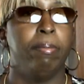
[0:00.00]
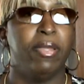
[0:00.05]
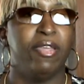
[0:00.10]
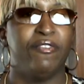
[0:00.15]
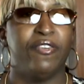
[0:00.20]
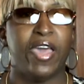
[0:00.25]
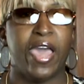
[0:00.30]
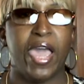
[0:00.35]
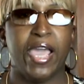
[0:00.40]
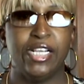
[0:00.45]
beef
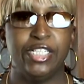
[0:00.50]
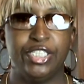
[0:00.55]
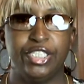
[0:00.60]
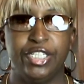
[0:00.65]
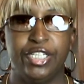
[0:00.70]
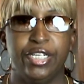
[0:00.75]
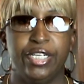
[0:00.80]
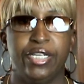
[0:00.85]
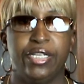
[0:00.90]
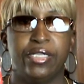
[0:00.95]
hash
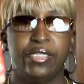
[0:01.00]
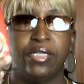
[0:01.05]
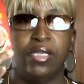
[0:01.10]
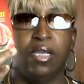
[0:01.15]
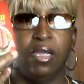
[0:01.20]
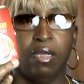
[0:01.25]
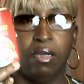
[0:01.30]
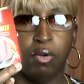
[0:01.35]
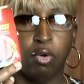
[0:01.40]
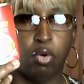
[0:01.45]
is
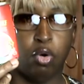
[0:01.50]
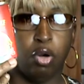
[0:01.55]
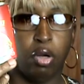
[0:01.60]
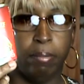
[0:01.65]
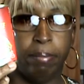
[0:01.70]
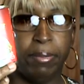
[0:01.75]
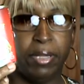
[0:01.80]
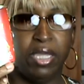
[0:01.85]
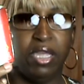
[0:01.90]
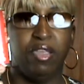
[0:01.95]

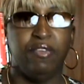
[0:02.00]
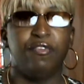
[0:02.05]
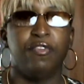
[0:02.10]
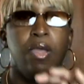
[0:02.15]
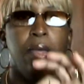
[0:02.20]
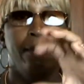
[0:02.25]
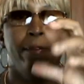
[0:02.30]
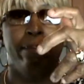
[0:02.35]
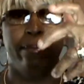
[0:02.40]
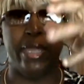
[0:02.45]
corned beef
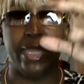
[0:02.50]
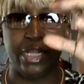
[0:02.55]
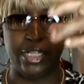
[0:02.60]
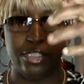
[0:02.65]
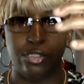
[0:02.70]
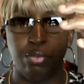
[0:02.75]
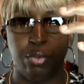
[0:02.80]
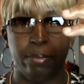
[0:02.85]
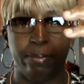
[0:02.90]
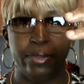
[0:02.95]

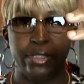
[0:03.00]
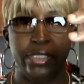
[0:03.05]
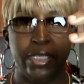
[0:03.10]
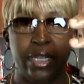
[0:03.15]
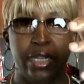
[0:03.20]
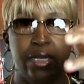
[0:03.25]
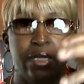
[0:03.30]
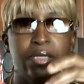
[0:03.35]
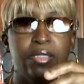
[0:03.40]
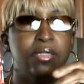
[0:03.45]
mixed with
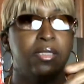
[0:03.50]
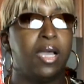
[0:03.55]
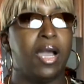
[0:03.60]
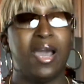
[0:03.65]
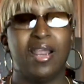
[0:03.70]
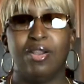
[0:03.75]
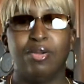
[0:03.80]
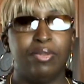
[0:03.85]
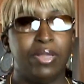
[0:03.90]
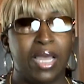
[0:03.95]
potatoes.
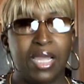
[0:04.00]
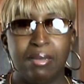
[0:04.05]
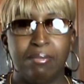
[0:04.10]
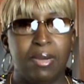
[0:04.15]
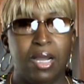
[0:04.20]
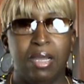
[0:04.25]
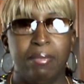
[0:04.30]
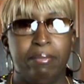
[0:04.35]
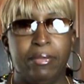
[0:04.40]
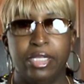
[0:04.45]
I don't like
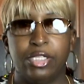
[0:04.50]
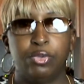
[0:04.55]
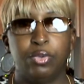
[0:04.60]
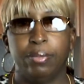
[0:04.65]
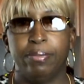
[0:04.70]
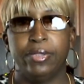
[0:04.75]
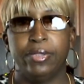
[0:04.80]
mine mixed with